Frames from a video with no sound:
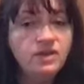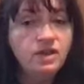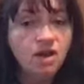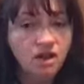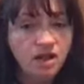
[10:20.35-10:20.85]
They
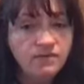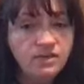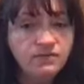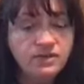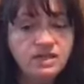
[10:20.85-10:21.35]
all have a
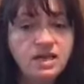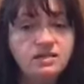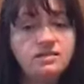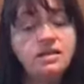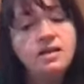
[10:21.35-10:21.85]
different
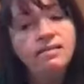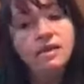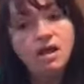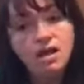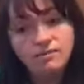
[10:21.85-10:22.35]
taste. They
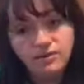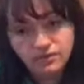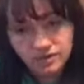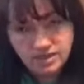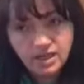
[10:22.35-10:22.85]
all have a
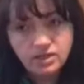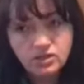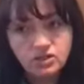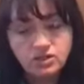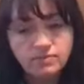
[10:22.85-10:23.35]
different
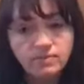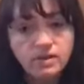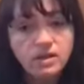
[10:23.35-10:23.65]
texture.